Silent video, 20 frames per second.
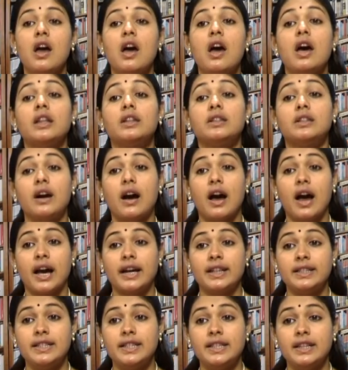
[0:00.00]
The
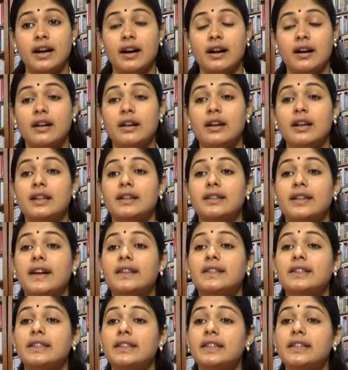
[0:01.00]
idea that
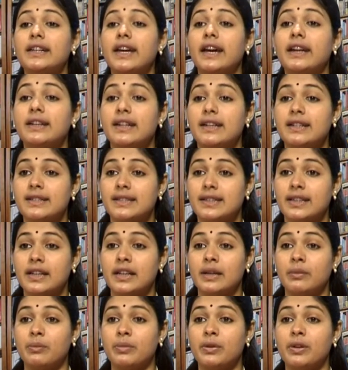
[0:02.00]
he can
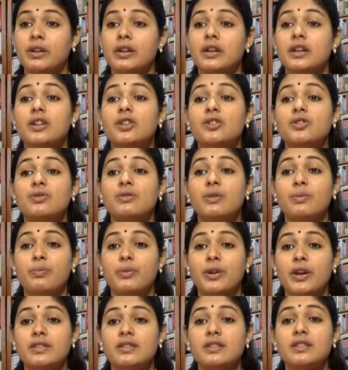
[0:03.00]
escape is
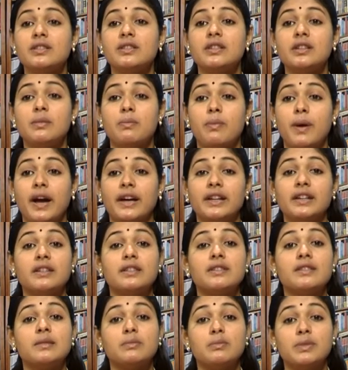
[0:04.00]
represented by
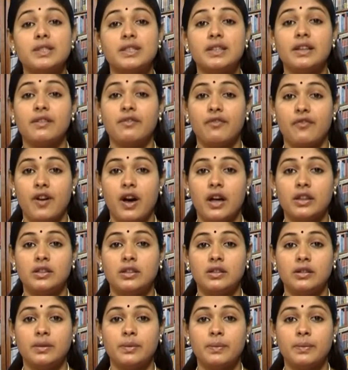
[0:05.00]
his missing father